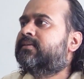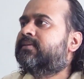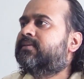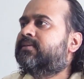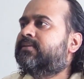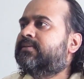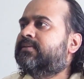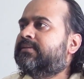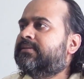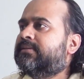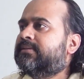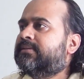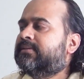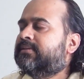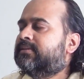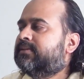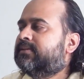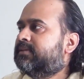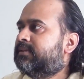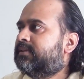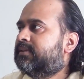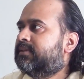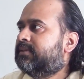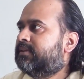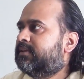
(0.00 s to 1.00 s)

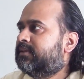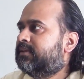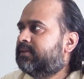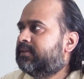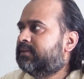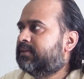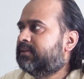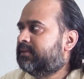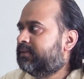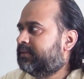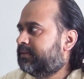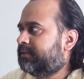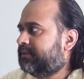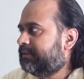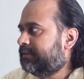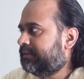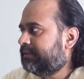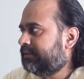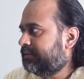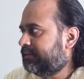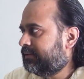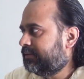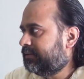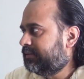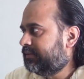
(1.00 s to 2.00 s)

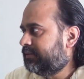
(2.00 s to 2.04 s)
No one is speaking in this clip.